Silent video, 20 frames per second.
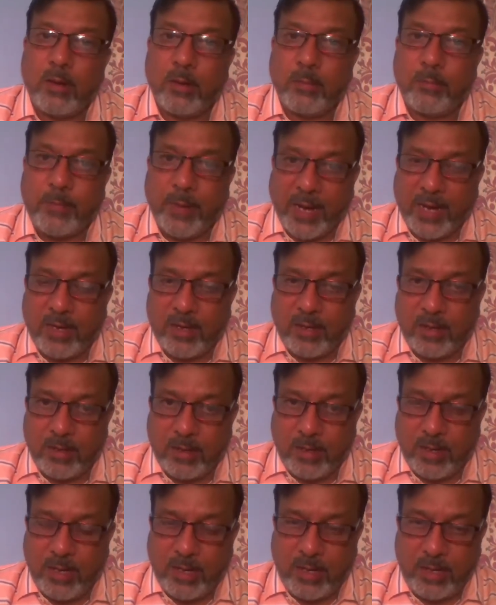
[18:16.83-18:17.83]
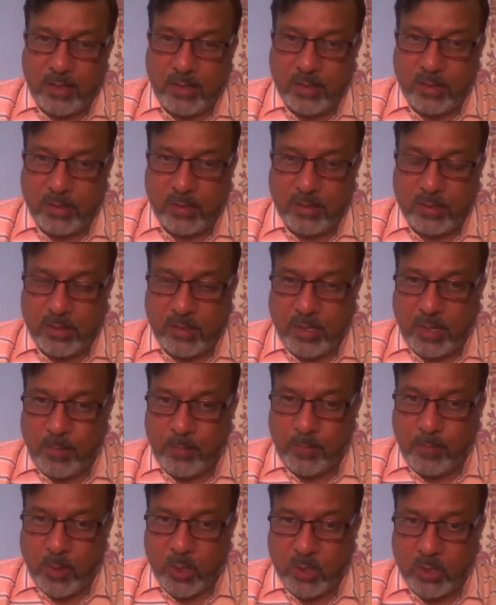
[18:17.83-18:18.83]
practically the
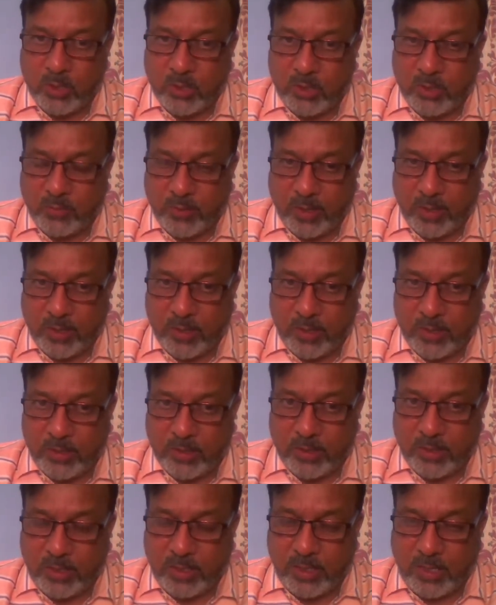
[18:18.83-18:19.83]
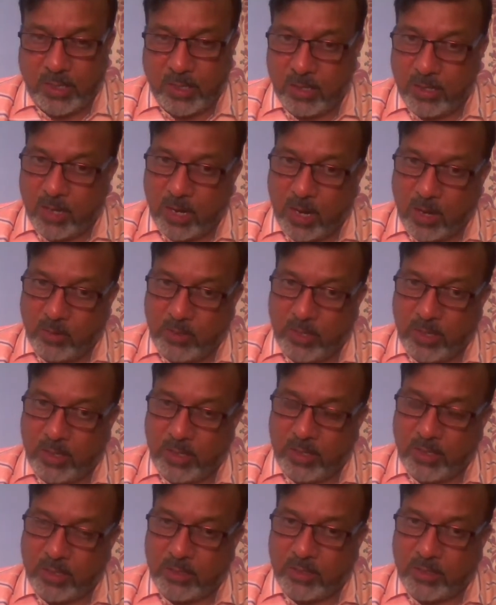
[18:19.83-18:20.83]
importance of electricity and how the
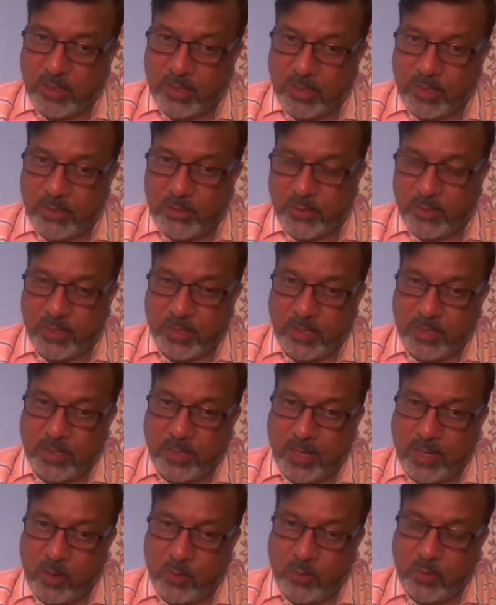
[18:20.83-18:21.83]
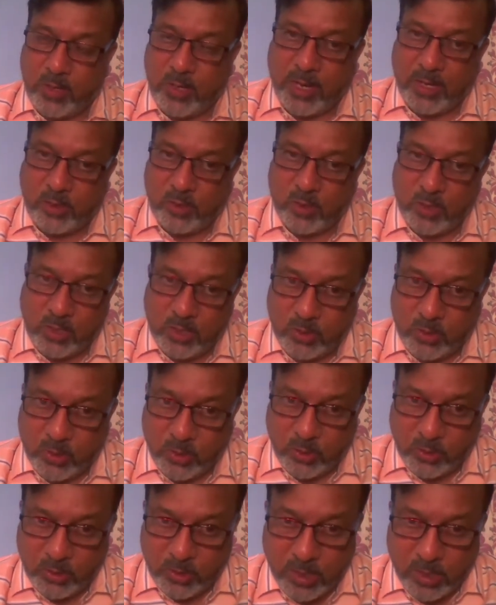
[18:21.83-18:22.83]
electricity is generated, how the natural
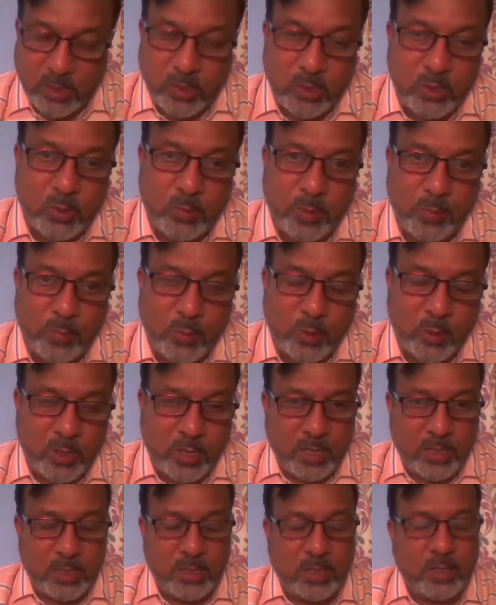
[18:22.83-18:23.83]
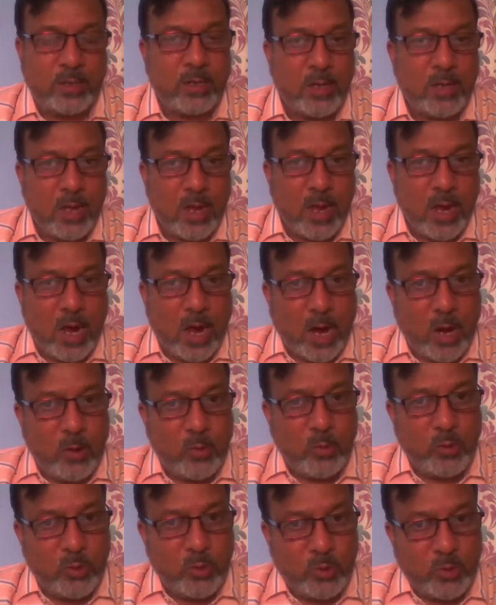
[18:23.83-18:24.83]
resources are to be protected,
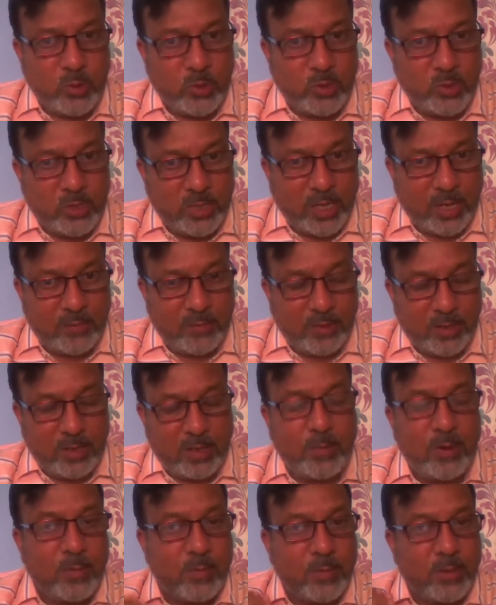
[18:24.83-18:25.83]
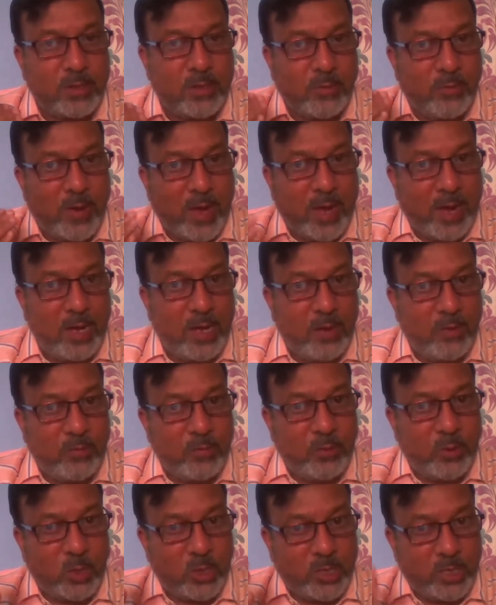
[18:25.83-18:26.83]
how you could save it. Remember, the
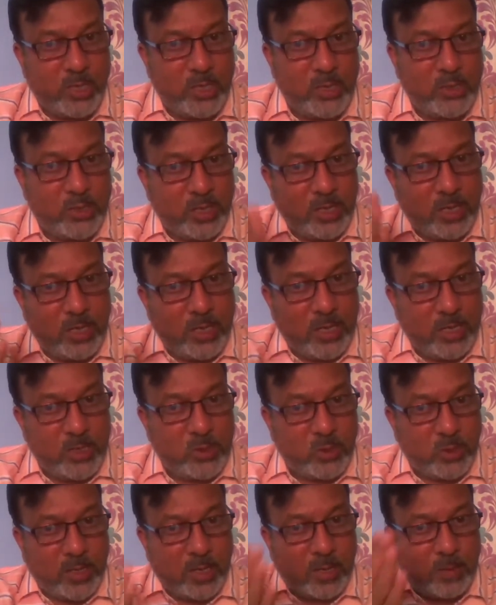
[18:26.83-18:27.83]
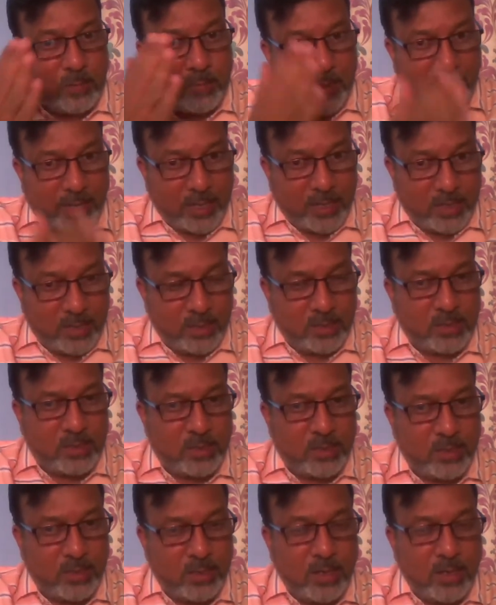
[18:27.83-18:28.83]
value you're teaching needs to get
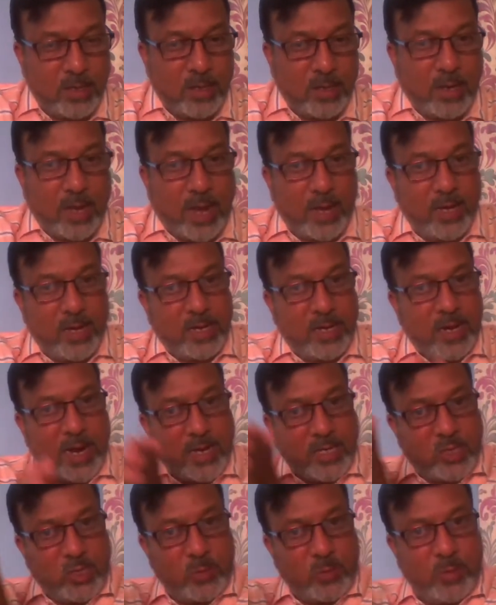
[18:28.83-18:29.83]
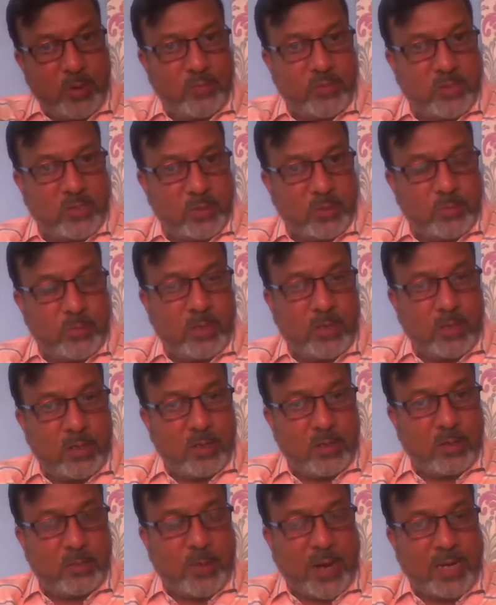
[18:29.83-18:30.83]
practiced, and it has to be visible
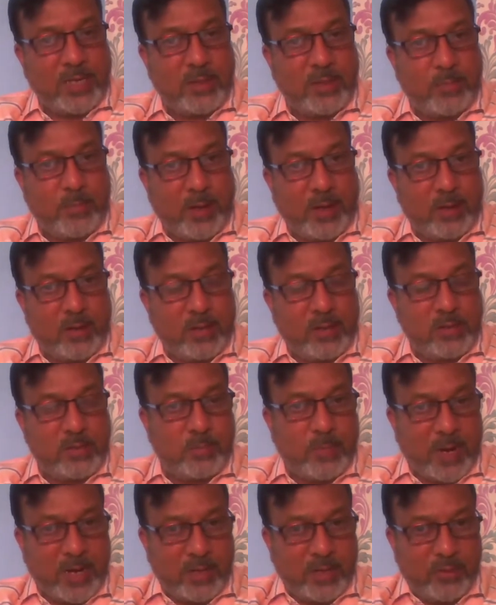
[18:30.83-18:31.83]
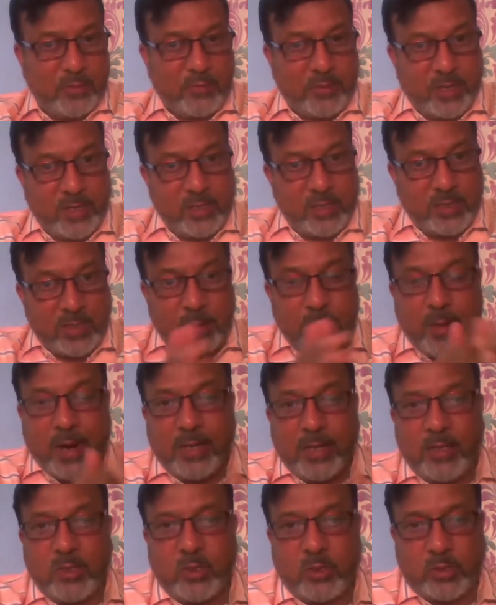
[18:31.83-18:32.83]
by the parents, by the friends, and
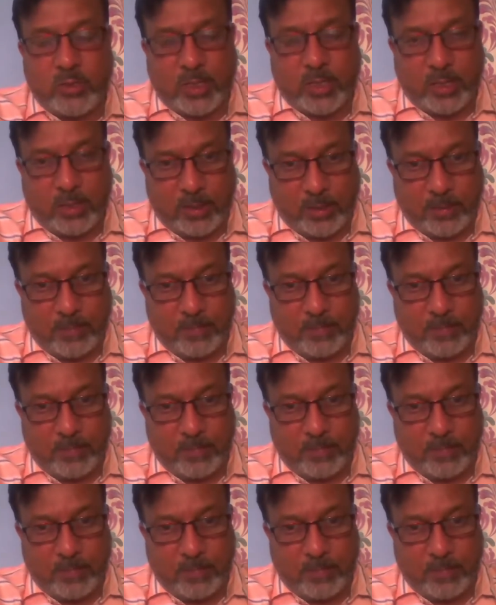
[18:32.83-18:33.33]
by the society.